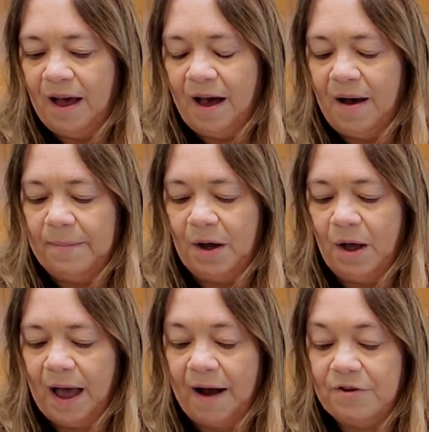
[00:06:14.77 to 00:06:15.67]

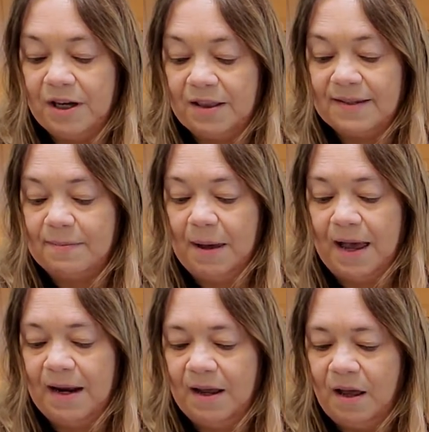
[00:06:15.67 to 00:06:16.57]
After you get this
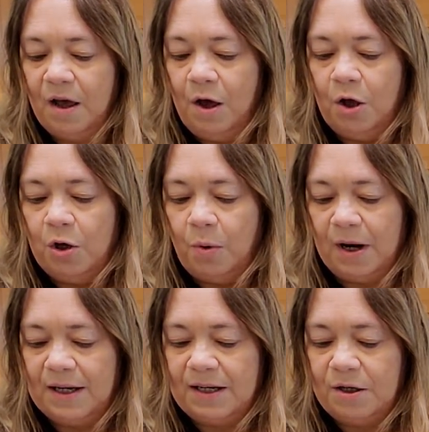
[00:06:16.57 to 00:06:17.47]
made, you want
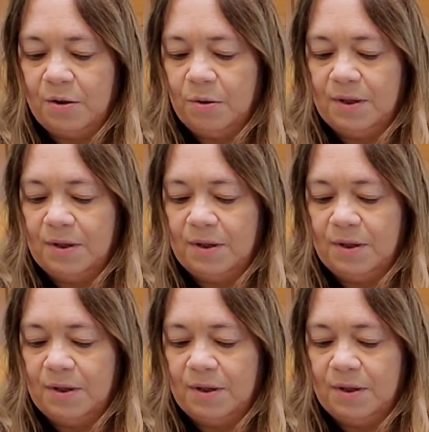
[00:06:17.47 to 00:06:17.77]
it to